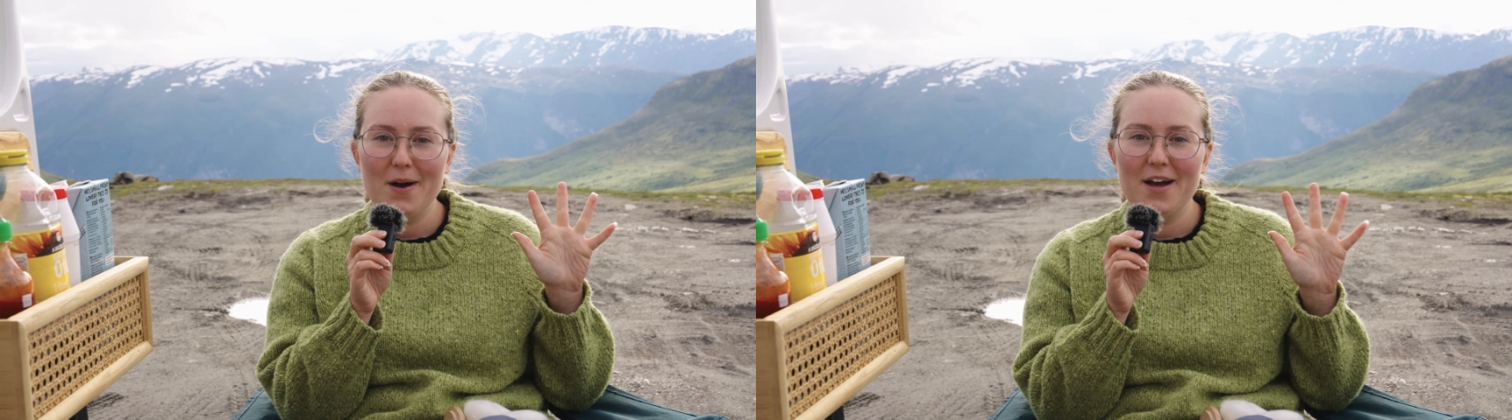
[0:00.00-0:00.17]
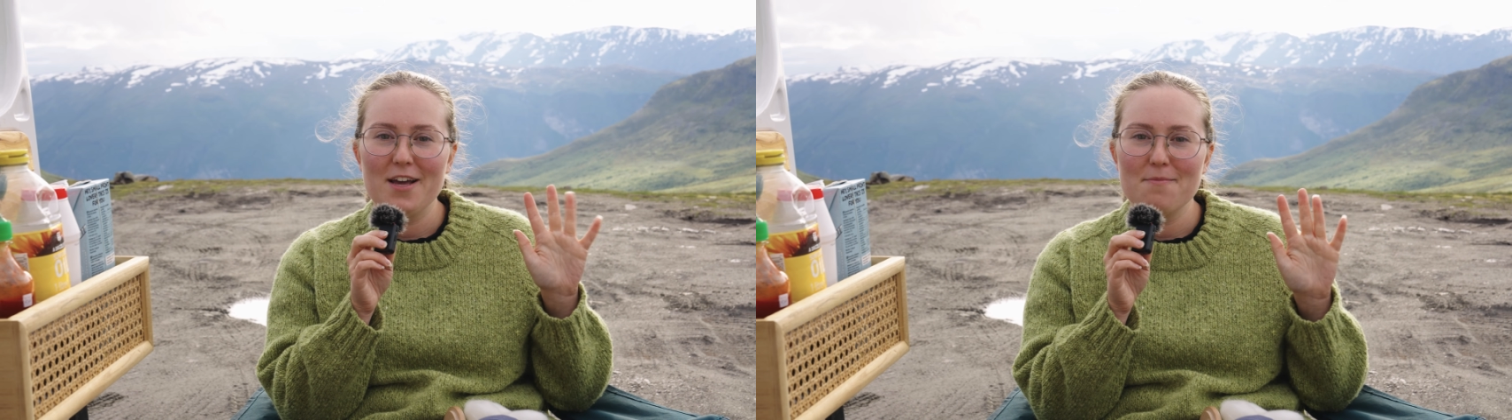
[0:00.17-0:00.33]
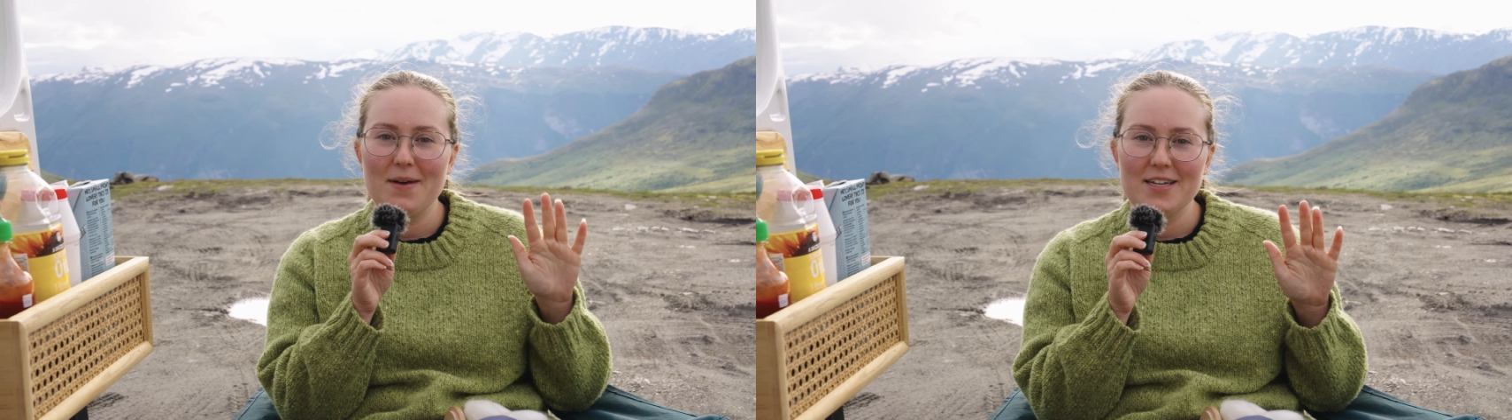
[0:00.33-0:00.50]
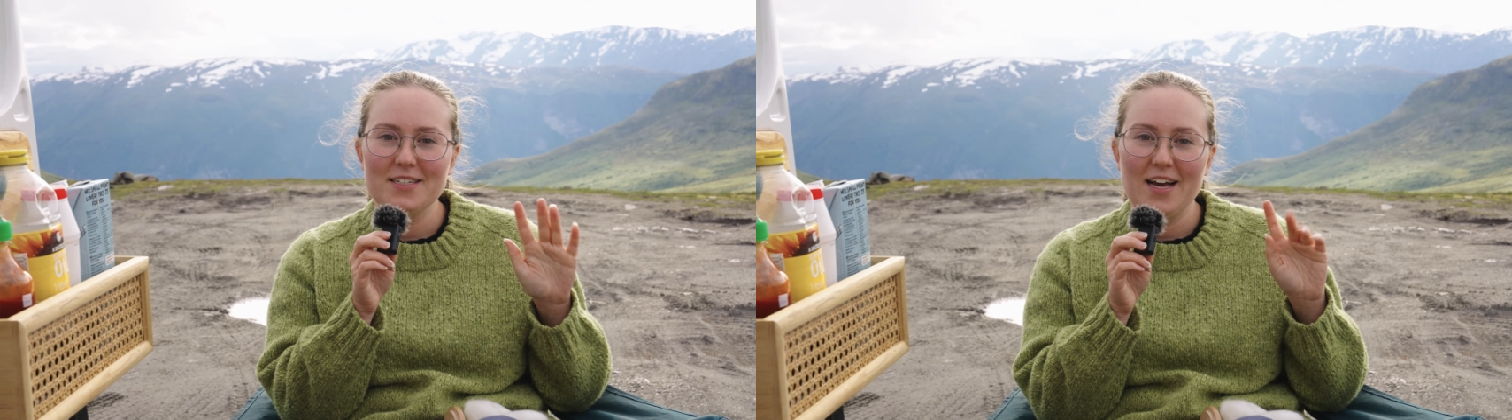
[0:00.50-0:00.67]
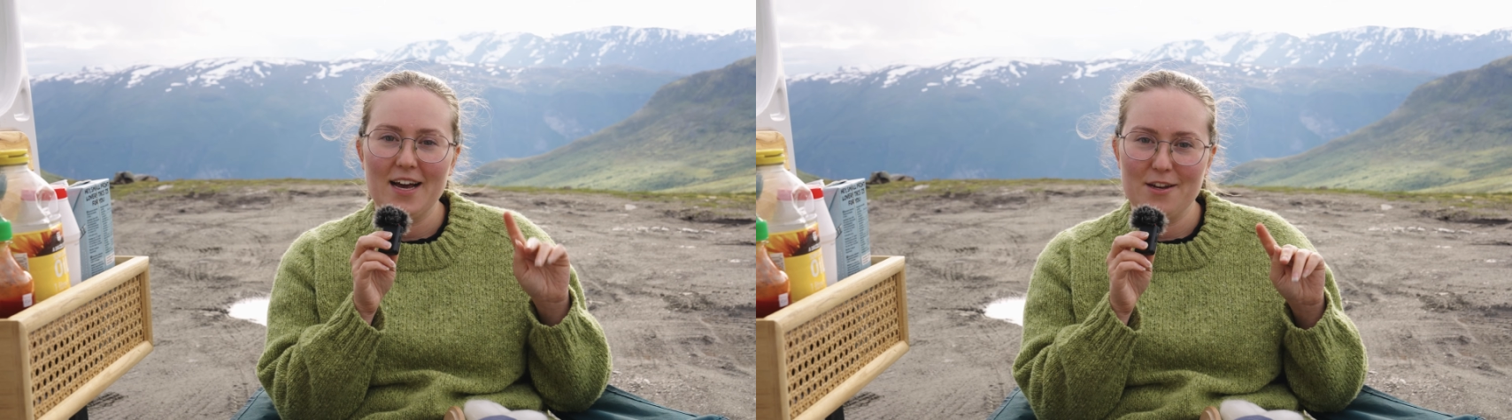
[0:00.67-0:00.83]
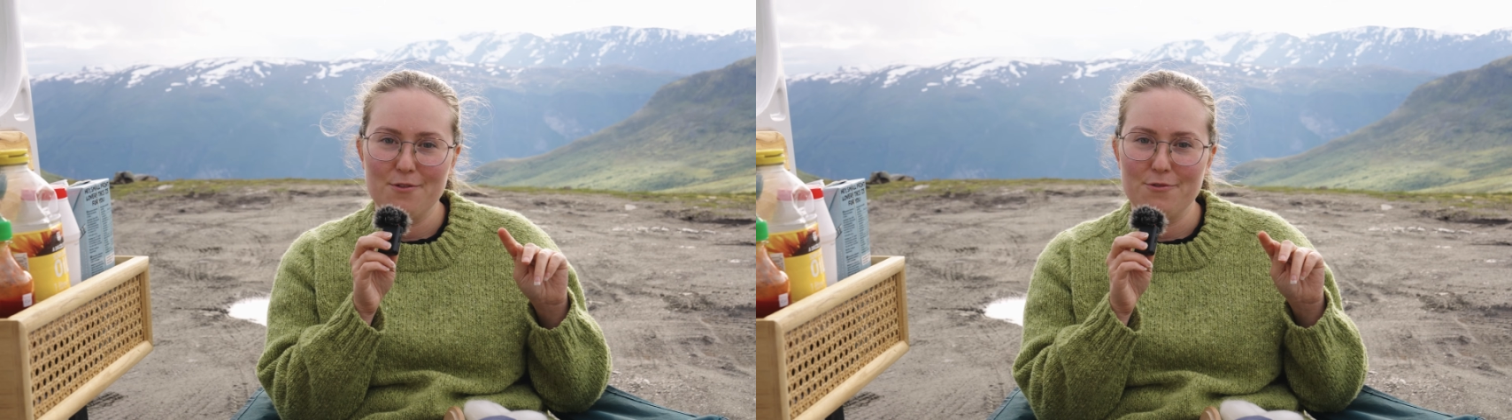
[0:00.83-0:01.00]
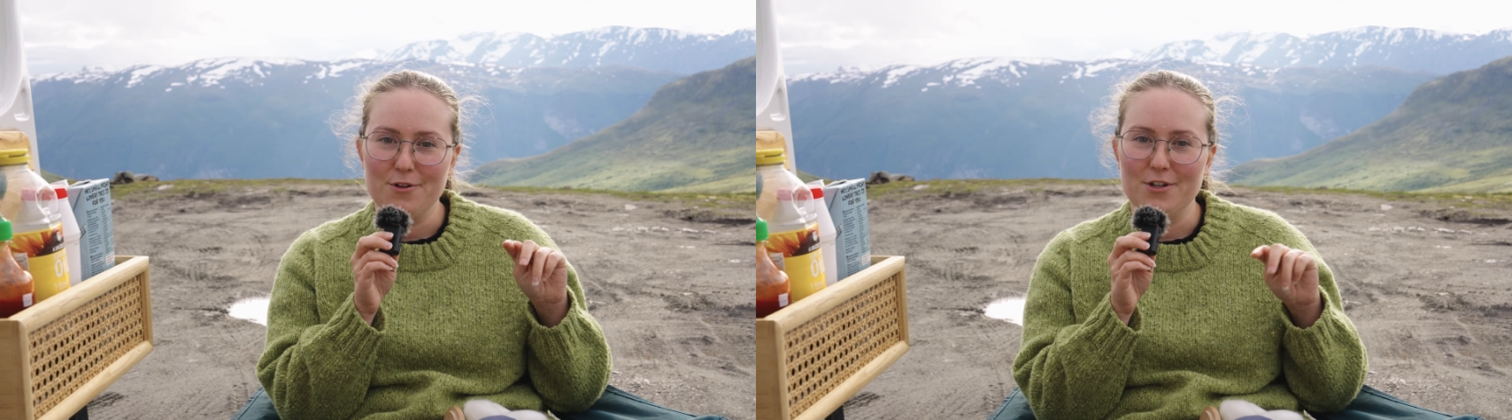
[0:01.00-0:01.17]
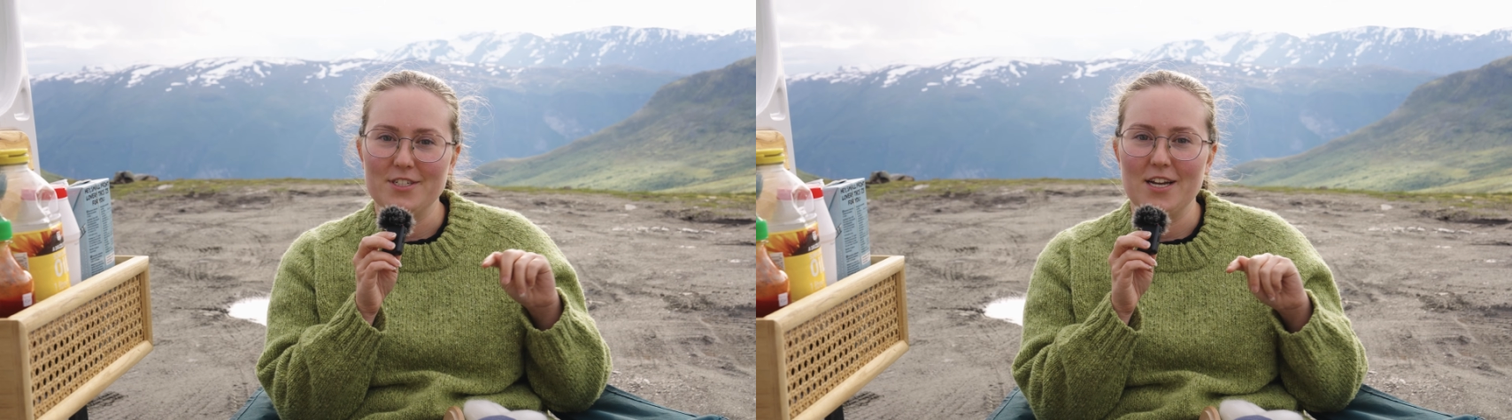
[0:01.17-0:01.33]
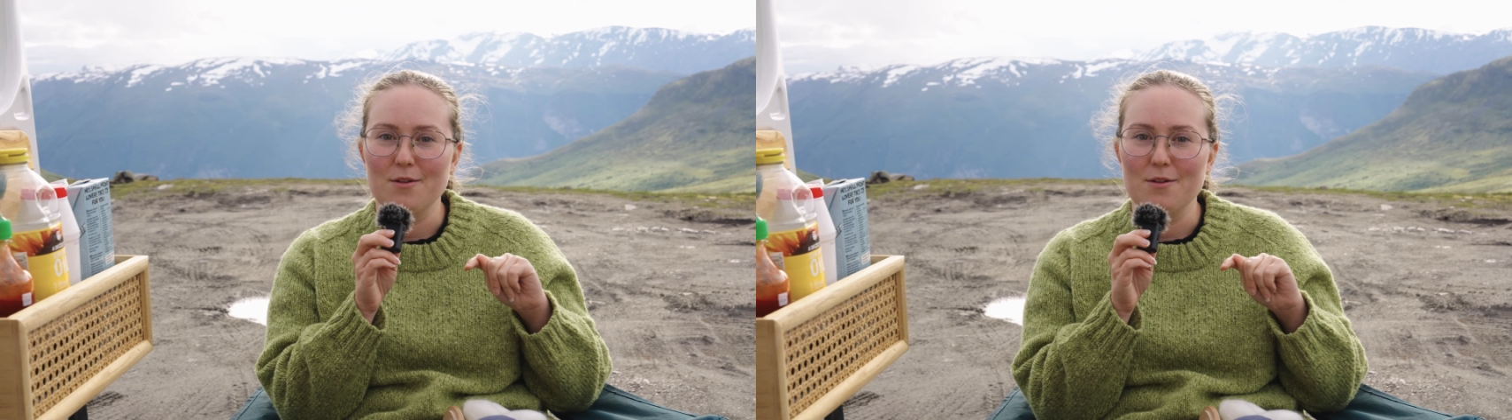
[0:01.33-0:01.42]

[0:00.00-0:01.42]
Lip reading: by Amanda Hannaford,